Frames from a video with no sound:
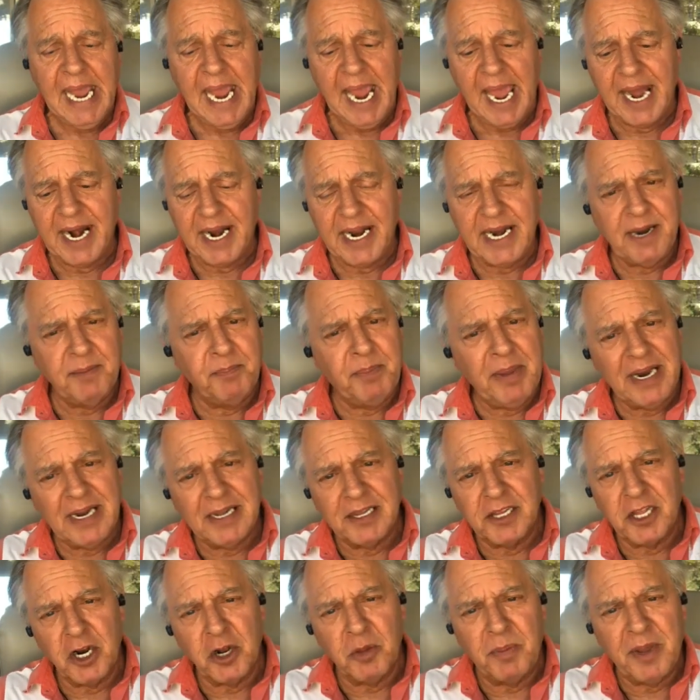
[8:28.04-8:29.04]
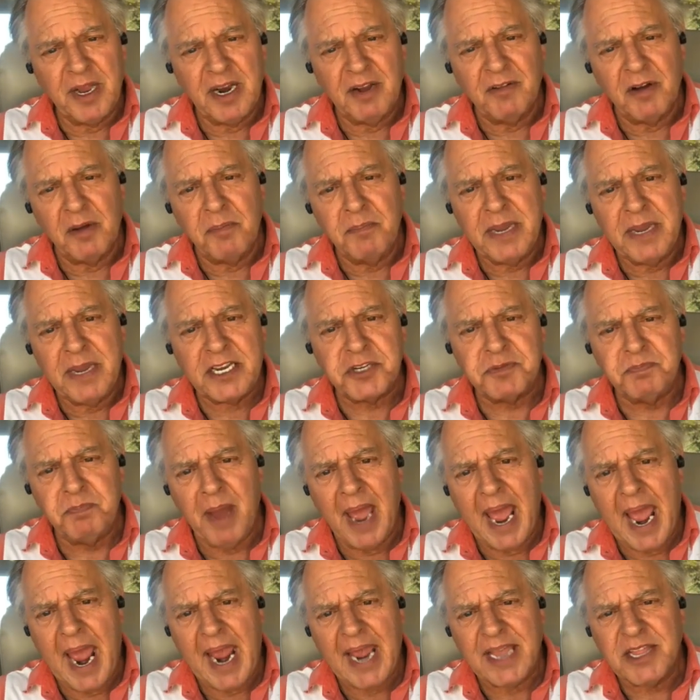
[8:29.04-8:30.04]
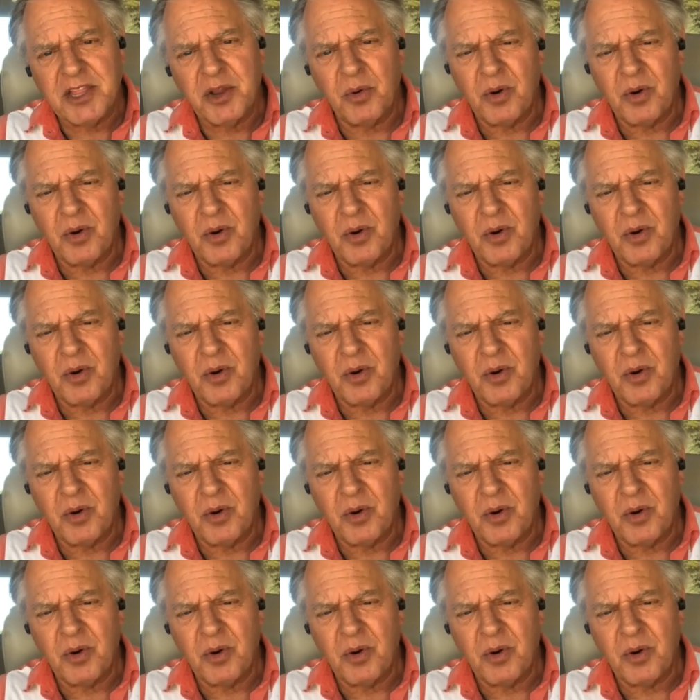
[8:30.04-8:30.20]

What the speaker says: And it had been a little bit of a mixed bag.